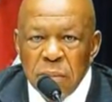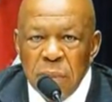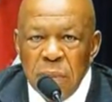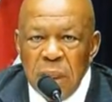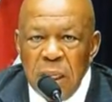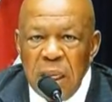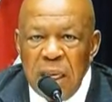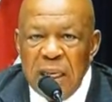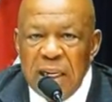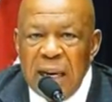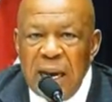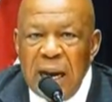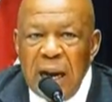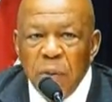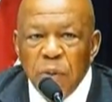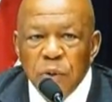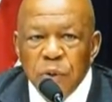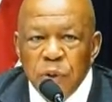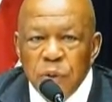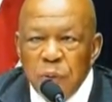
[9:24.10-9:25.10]
And I
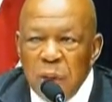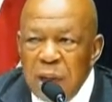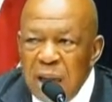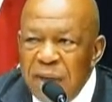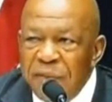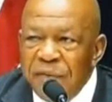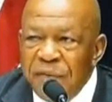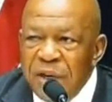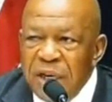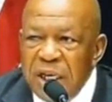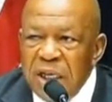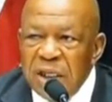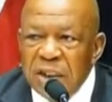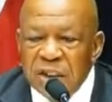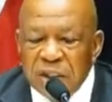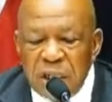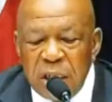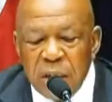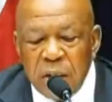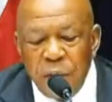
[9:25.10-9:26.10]
will do every
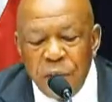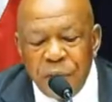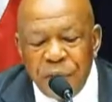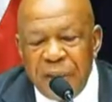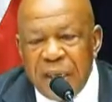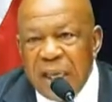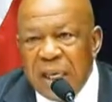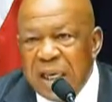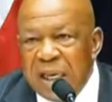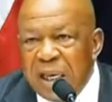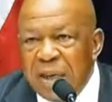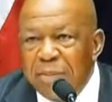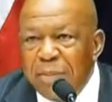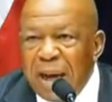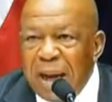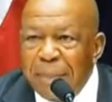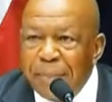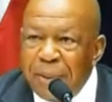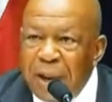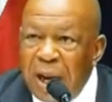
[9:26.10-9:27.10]
single thing in
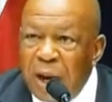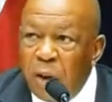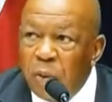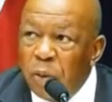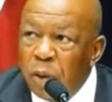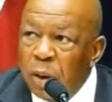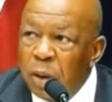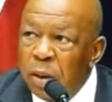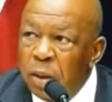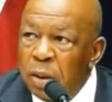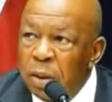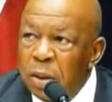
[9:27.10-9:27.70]
my power